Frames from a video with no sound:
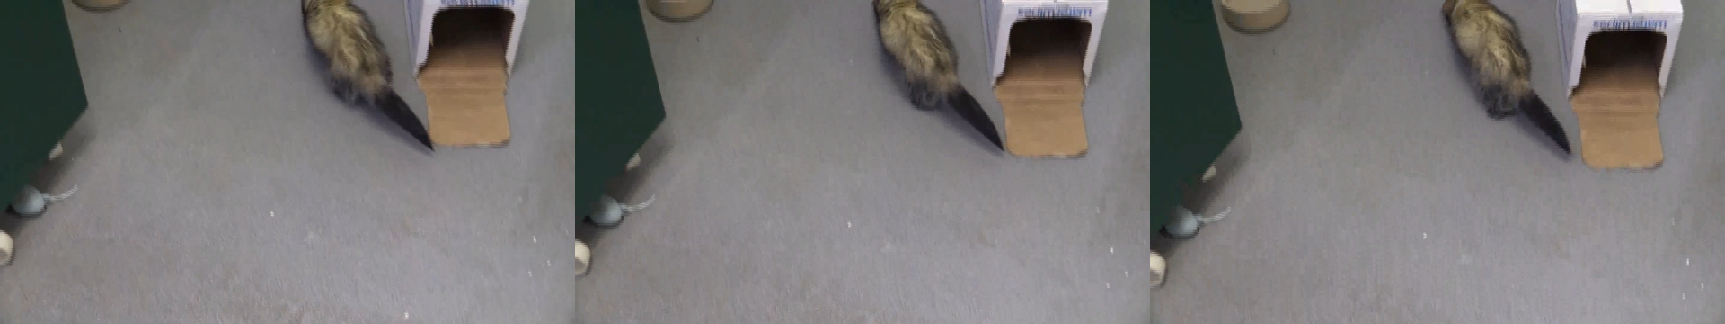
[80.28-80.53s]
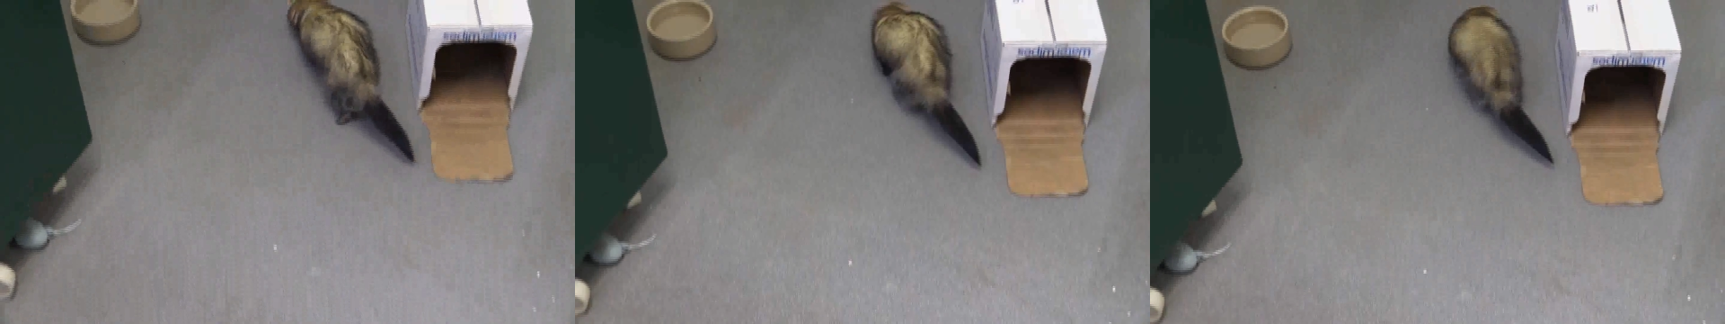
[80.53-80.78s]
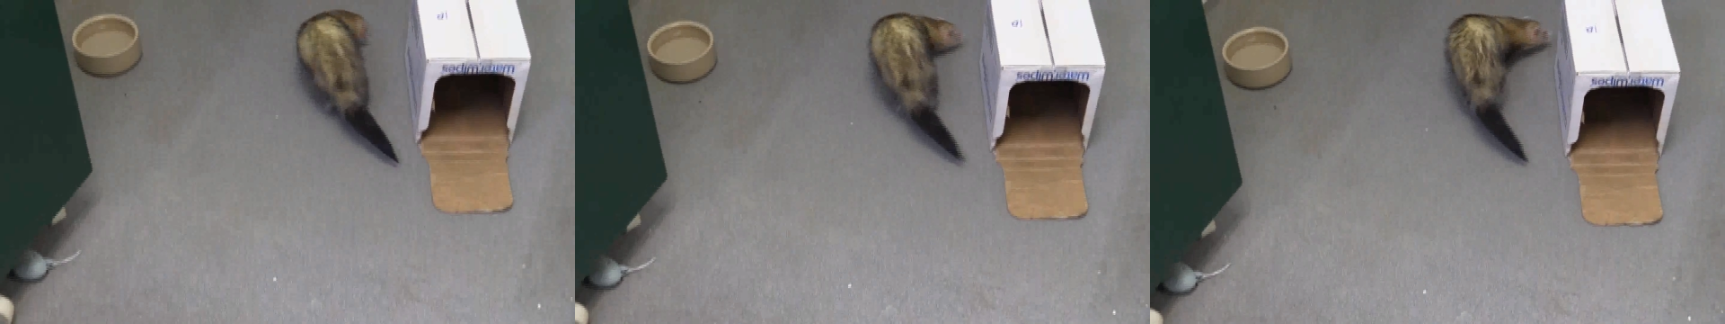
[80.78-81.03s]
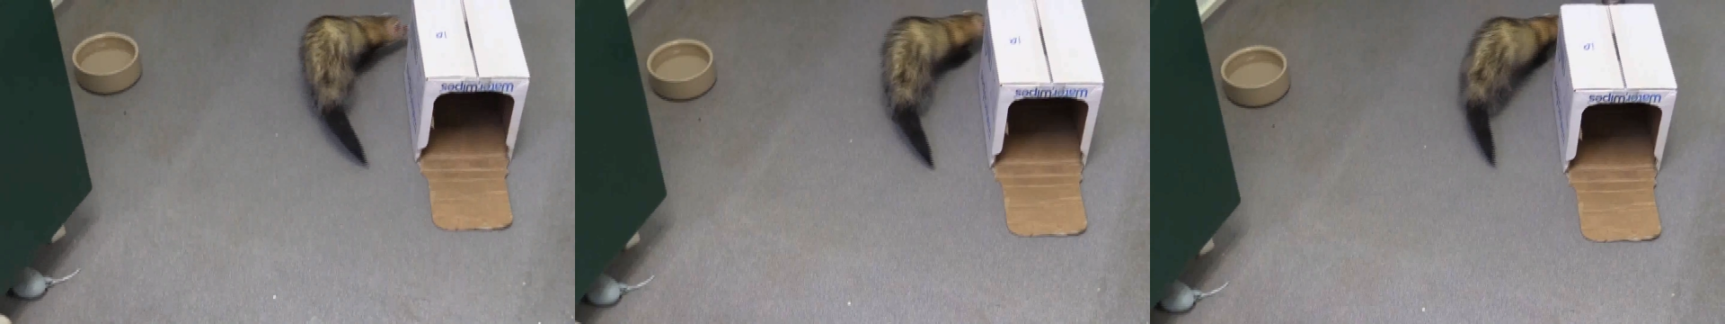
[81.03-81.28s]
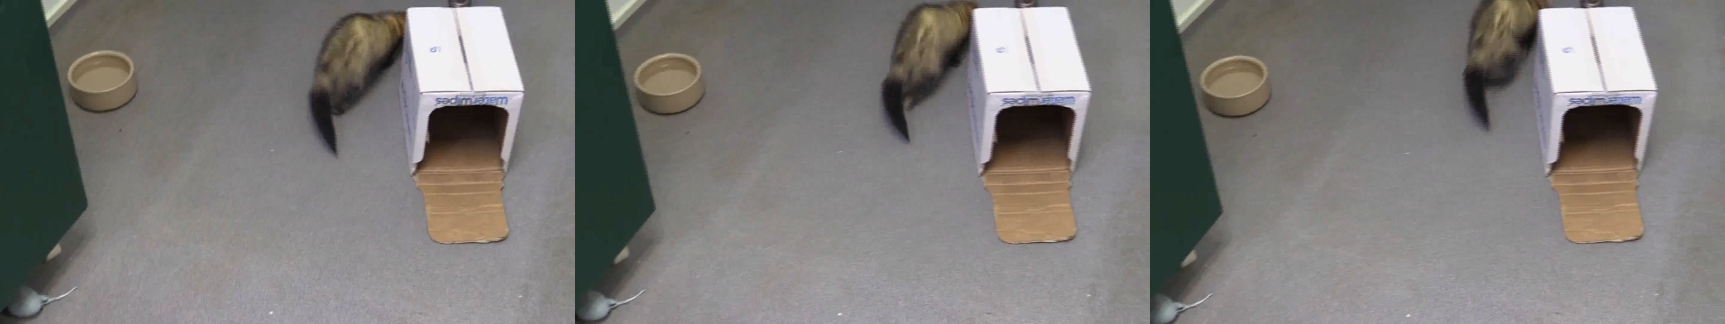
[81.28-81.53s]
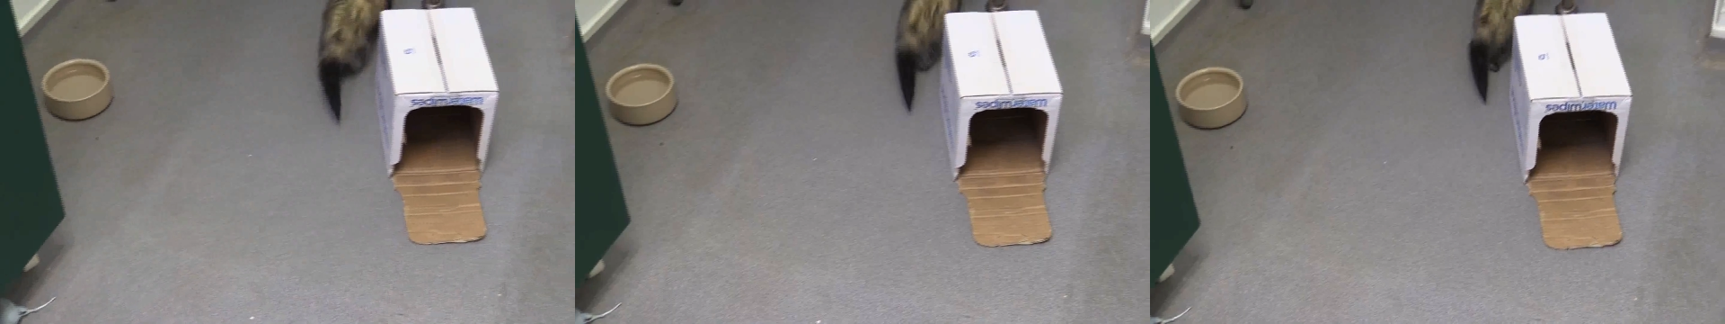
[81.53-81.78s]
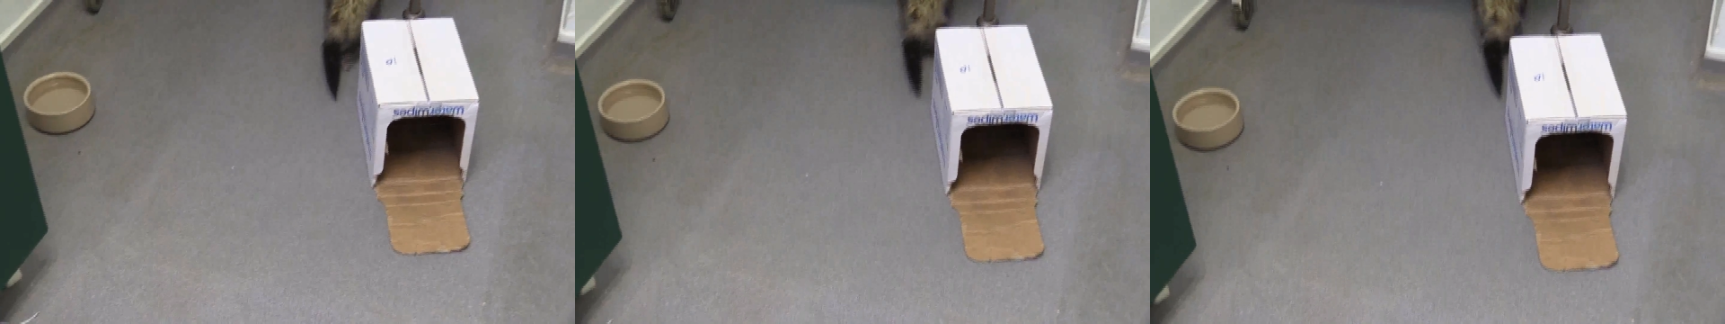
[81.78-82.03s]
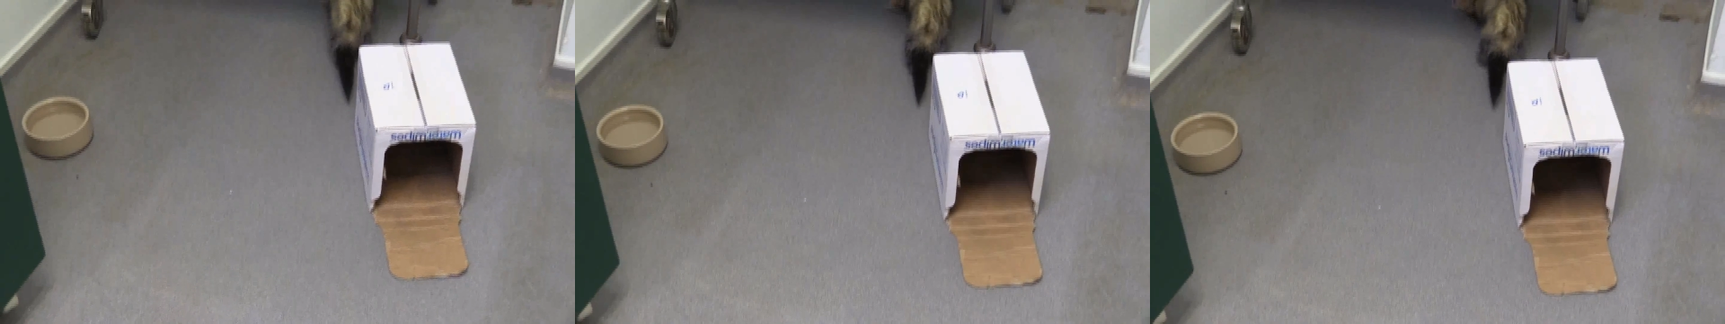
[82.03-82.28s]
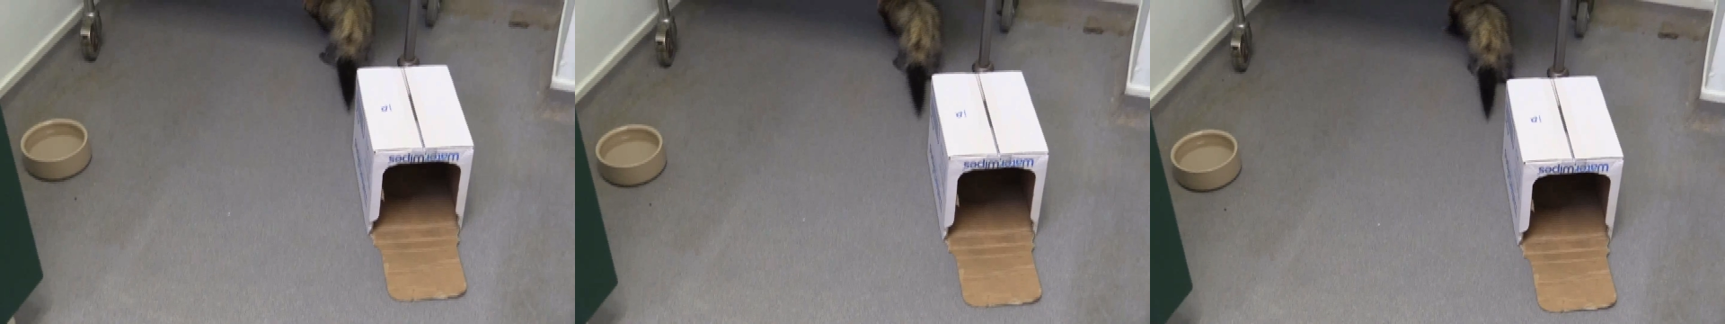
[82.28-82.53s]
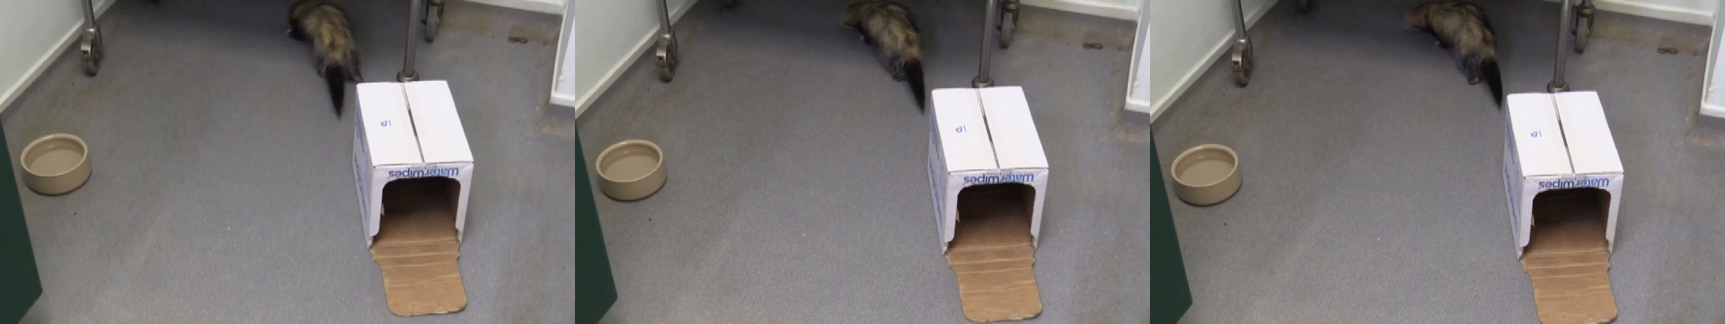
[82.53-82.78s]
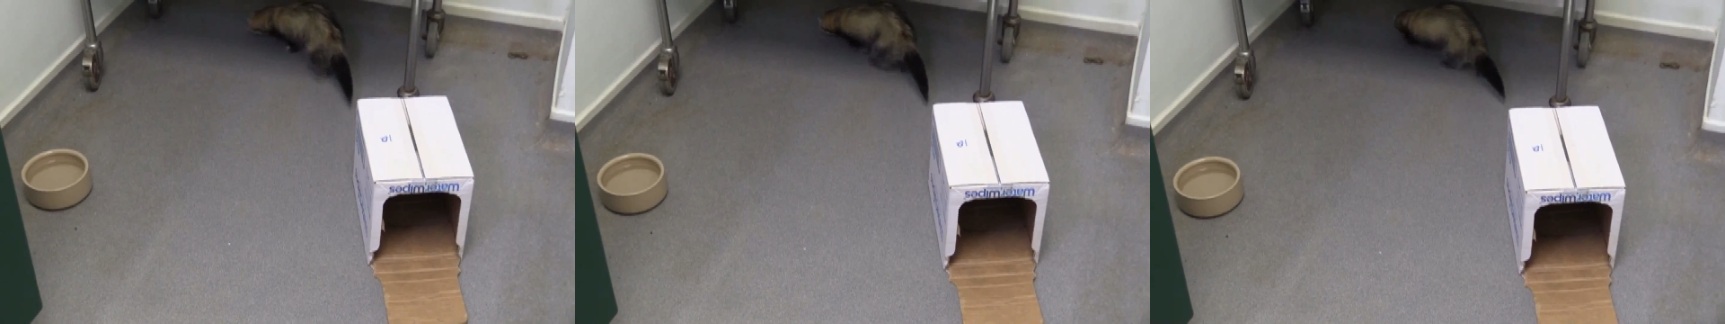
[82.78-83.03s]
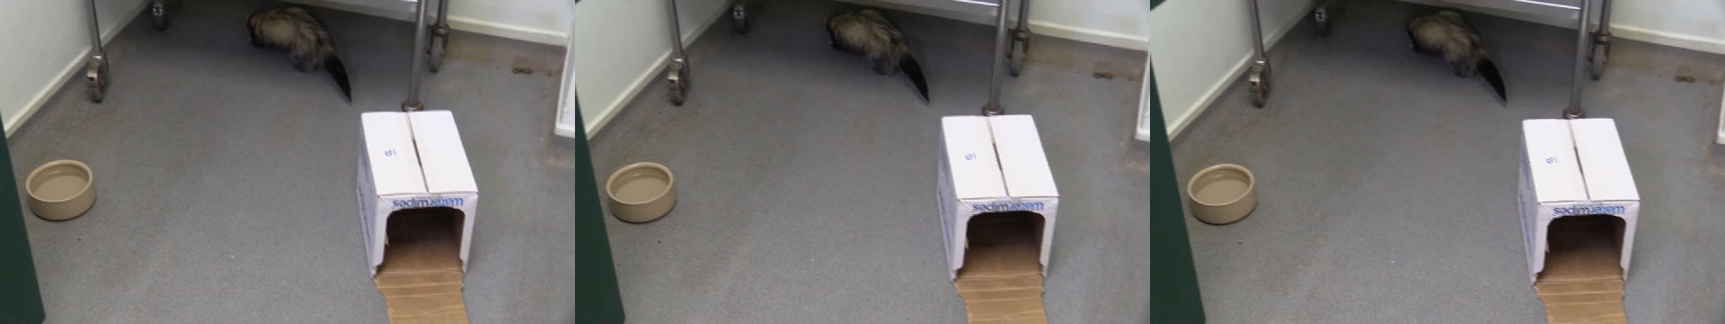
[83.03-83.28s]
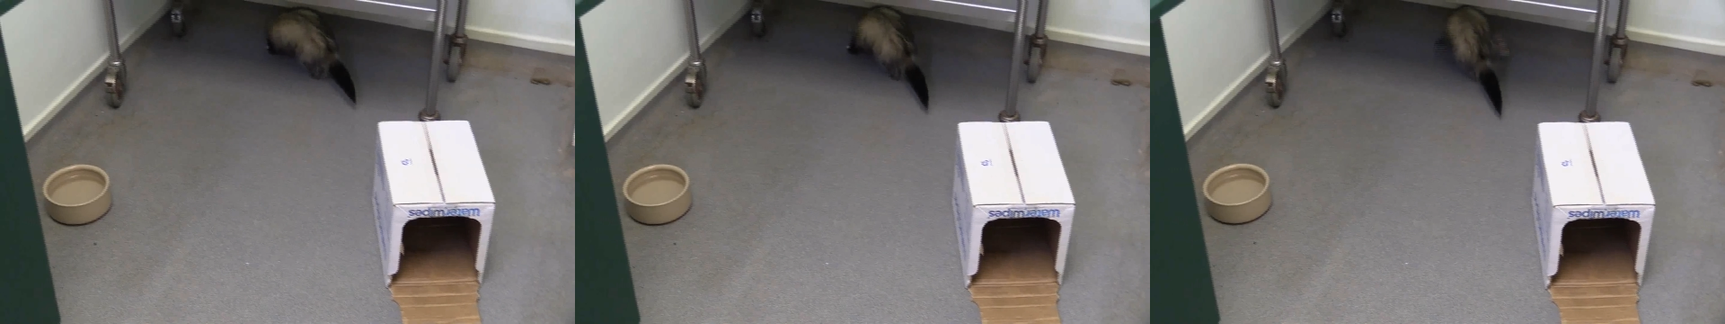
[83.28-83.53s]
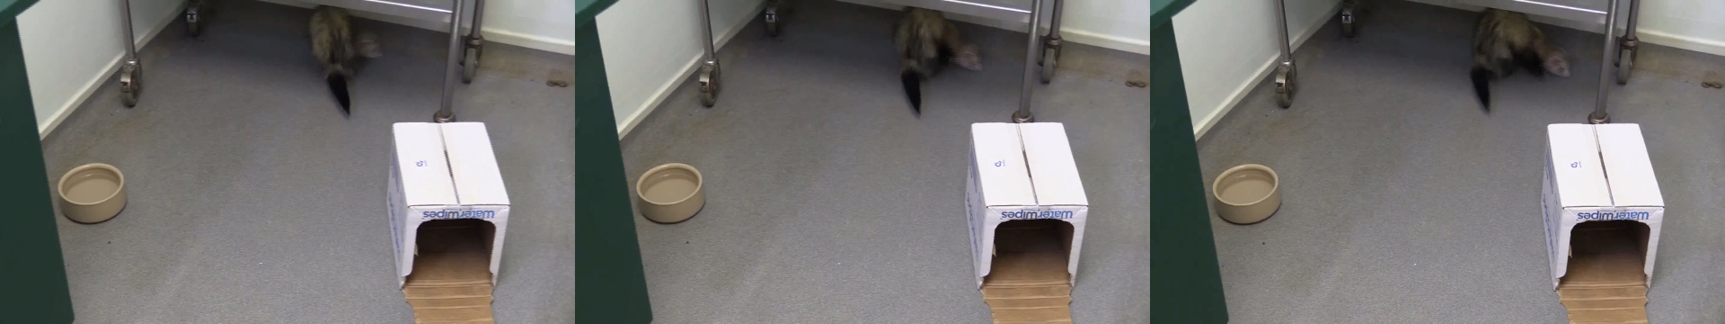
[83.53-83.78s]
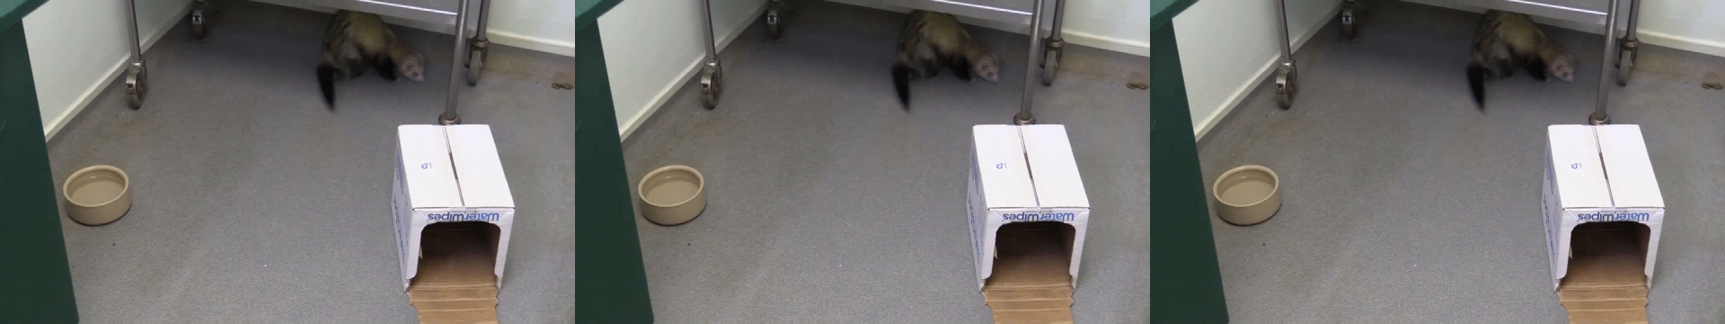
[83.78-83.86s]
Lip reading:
[unreadable: no face in view]